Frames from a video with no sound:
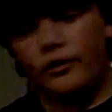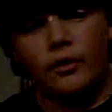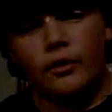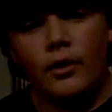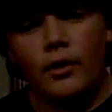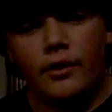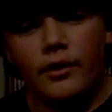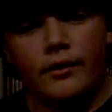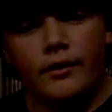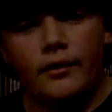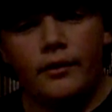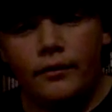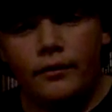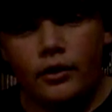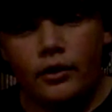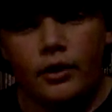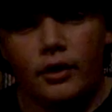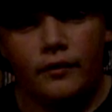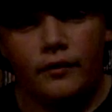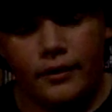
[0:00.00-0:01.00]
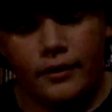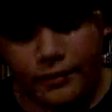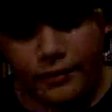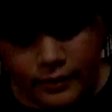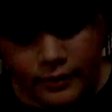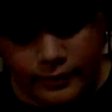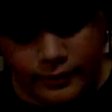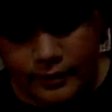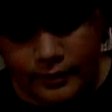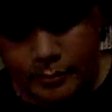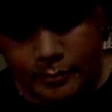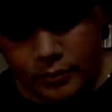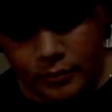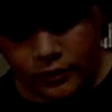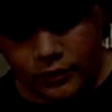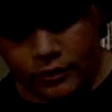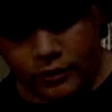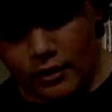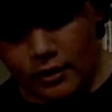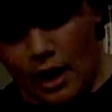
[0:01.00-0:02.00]
on the front of the
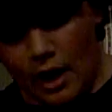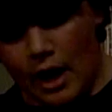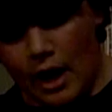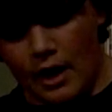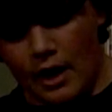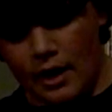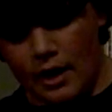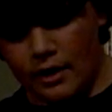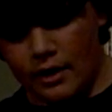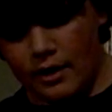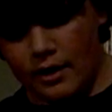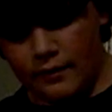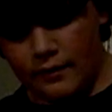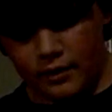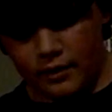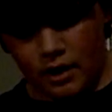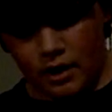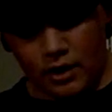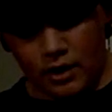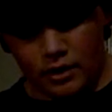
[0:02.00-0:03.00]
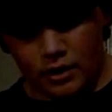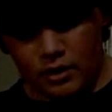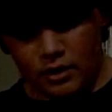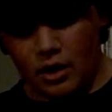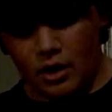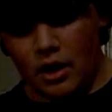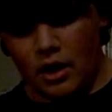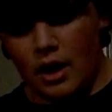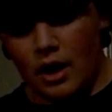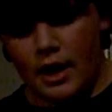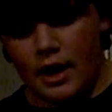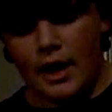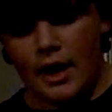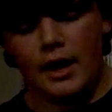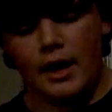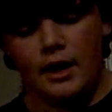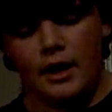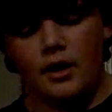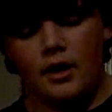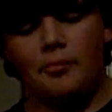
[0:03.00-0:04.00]
systems, I have gotten
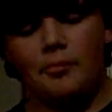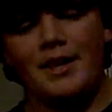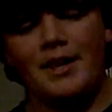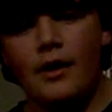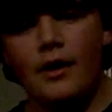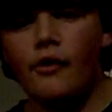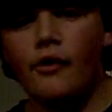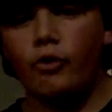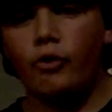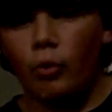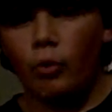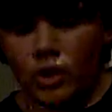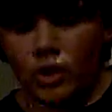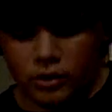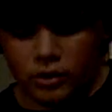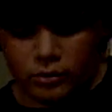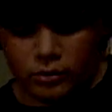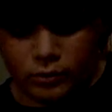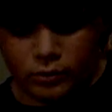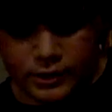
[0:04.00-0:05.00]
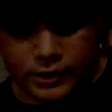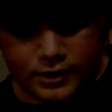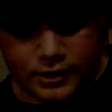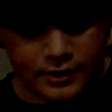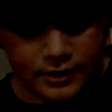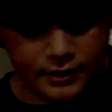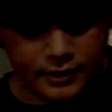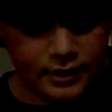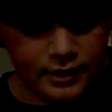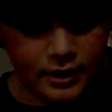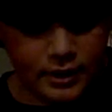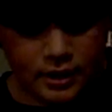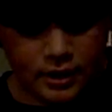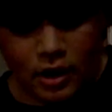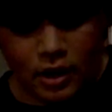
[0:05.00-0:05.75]
a PS1, which is the